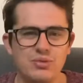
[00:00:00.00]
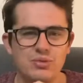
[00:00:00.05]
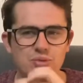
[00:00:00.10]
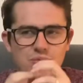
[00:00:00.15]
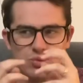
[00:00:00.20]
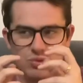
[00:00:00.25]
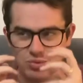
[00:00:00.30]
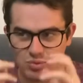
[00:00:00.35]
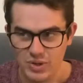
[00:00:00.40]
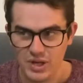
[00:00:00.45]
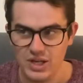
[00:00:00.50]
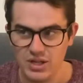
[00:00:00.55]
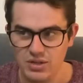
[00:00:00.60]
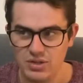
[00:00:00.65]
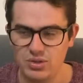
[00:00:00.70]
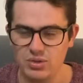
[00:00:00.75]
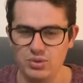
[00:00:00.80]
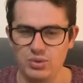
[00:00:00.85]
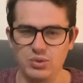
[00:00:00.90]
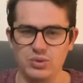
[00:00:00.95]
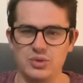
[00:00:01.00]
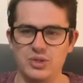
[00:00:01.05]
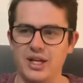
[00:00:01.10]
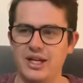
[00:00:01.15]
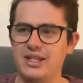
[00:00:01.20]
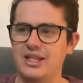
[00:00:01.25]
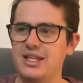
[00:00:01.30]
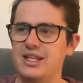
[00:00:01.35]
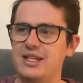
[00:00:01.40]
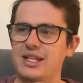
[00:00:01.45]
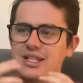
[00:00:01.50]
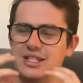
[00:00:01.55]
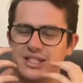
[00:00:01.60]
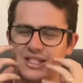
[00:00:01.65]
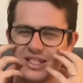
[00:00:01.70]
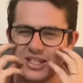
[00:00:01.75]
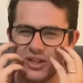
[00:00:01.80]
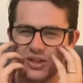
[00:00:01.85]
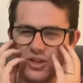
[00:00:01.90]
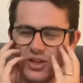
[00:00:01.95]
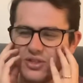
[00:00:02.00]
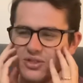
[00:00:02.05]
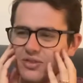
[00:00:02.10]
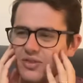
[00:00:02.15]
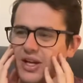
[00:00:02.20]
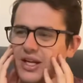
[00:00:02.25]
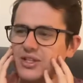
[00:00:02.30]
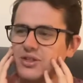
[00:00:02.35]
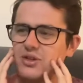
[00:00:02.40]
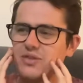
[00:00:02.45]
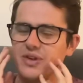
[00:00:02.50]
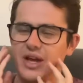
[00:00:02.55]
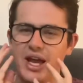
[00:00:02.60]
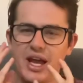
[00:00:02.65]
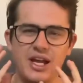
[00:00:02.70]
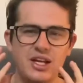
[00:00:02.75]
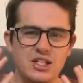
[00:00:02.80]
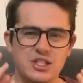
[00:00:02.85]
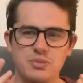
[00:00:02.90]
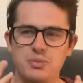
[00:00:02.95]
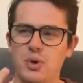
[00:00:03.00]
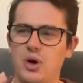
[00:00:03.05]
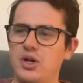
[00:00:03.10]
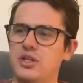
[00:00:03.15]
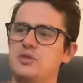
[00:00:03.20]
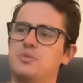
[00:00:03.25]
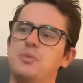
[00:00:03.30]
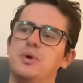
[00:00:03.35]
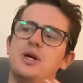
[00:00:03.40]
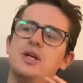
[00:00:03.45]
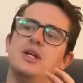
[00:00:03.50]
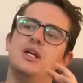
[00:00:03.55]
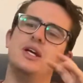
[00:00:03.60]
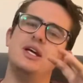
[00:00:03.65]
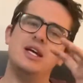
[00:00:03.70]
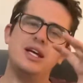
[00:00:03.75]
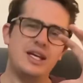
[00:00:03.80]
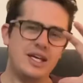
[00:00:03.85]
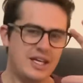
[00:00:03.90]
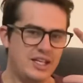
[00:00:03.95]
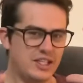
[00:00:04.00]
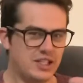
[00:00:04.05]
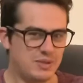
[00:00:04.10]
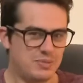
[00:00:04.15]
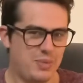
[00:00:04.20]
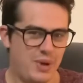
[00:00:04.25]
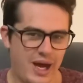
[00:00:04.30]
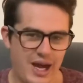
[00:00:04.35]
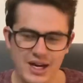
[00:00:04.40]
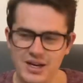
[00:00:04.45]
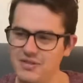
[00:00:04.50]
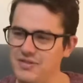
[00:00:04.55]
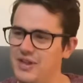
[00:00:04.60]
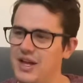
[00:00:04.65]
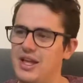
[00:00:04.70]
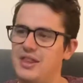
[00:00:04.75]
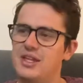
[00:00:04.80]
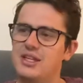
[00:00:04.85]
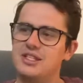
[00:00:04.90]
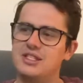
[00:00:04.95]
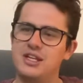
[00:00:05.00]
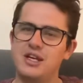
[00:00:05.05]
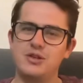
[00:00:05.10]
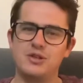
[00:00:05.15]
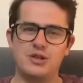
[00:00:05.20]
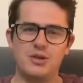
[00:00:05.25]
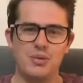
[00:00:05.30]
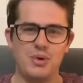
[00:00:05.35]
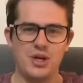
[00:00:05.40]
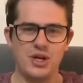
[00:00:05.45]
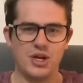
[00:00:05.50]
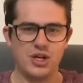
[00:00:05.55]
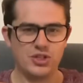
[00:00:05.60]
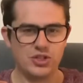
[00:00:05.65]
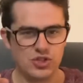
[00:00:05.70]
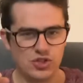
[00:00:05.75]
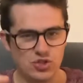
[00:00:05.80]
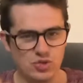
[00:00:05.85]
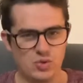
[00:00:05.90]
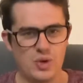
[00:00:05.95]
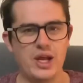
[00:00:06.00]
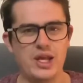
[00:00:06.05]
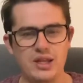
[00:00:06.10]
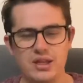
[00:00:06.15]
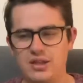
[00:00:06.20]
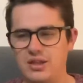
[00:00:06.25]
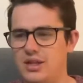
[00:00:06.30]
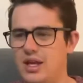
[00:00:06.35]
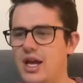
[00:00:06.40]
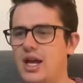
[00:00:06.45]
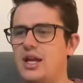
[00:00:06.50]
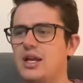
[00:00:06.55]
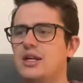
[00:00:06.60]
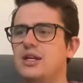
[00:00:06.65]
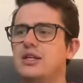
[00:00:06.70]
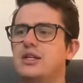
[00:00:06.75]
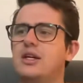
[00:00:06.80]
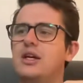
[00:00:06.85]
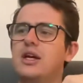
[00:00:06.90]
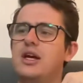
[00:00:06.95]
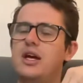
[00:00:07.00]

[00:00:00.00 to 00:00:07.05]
wrinkled. Like there's still lots of like sort of age spots, but in spite of that, there seems to be a strength and